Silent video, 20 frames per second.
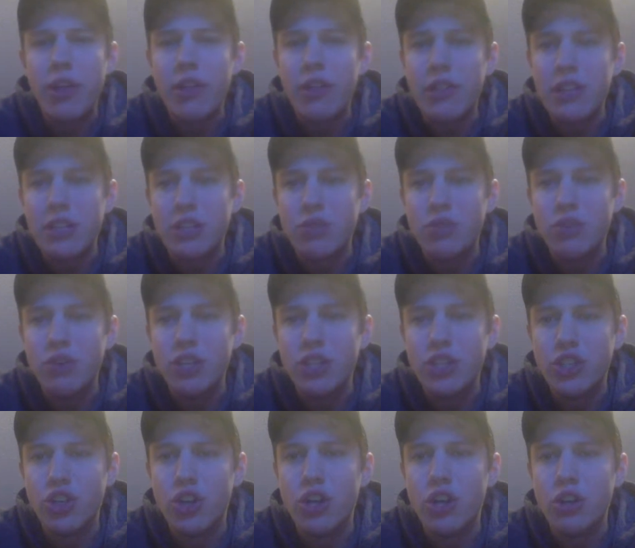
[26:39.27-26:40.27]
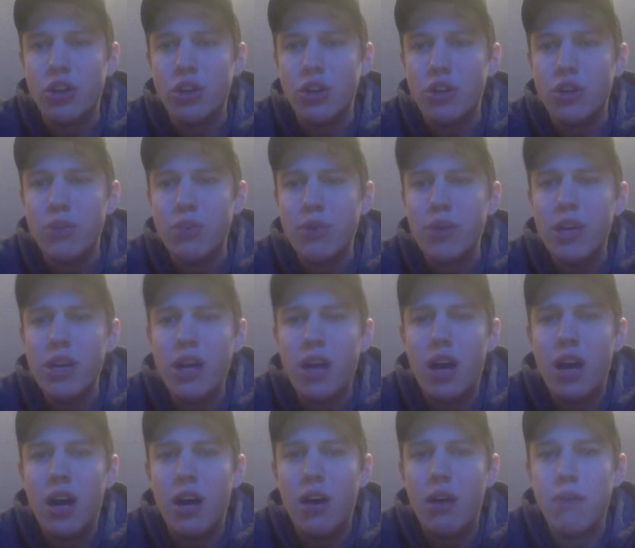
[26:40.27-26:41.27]
I think that's a really strong group,
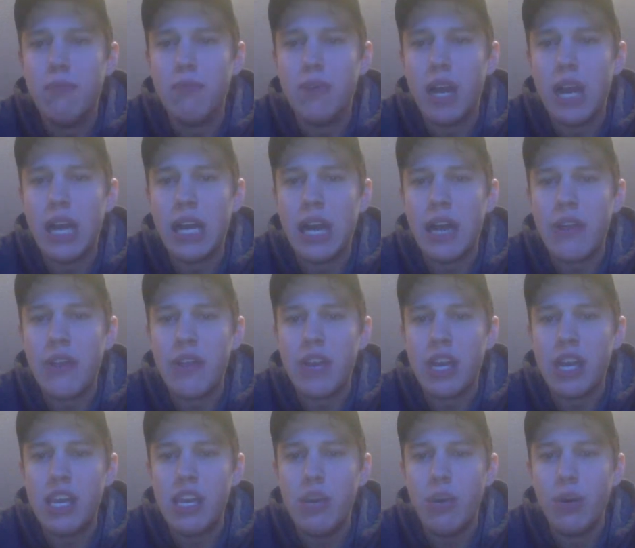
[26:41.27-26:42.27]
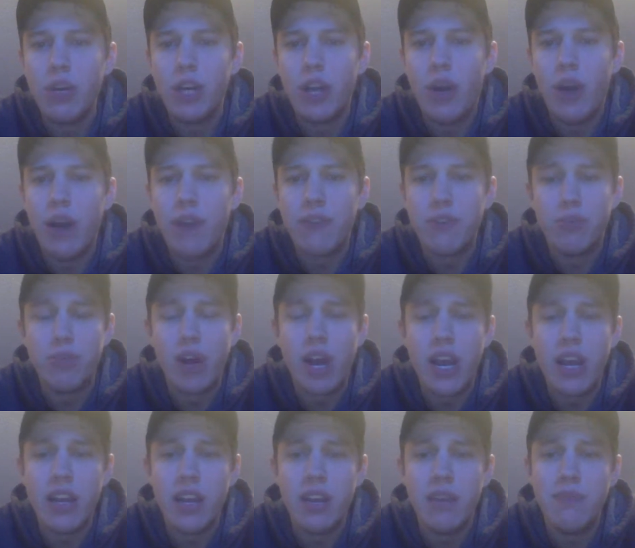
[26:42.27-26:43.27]
and I think he would go after
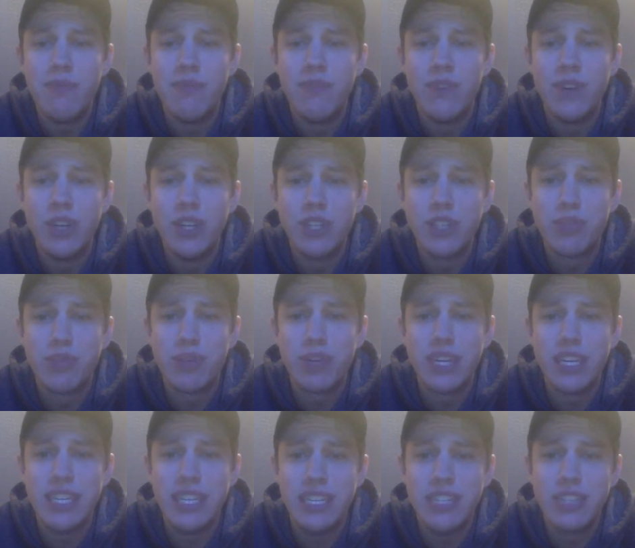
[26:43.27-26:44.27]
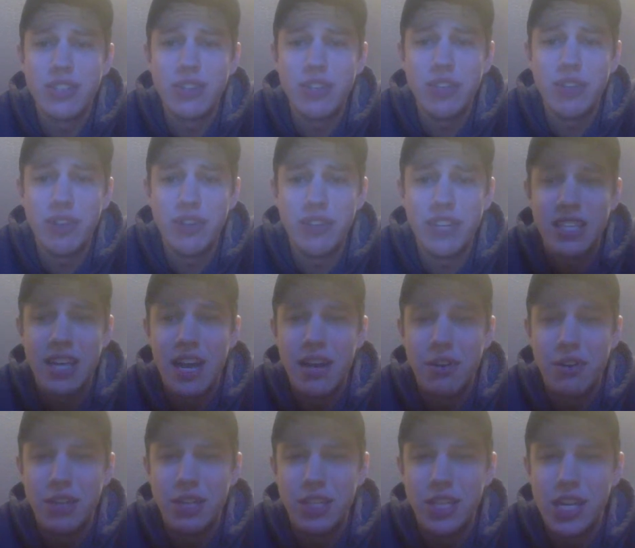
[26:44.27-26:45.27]
Brian M first pretty easily, leaving
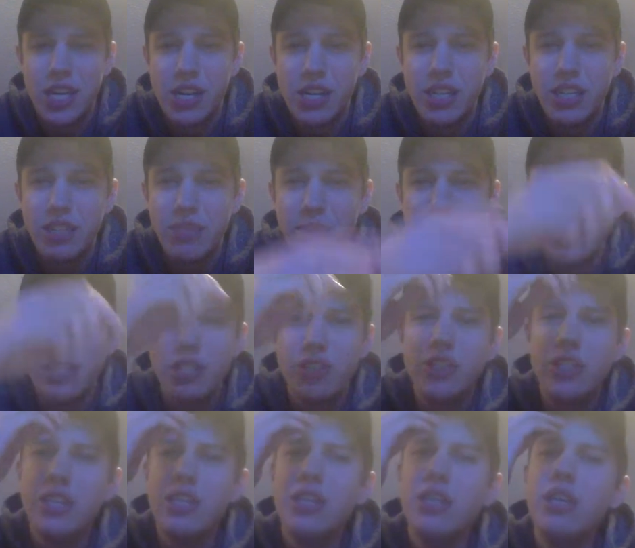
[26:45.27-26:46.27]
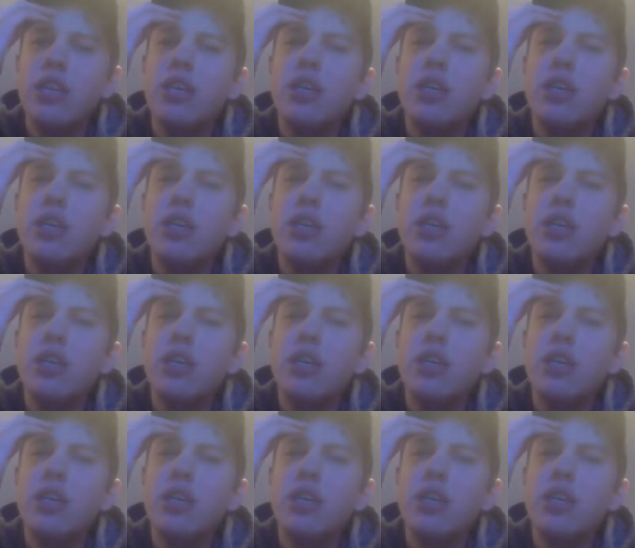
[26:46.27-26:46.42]
Tyler and Darius potentially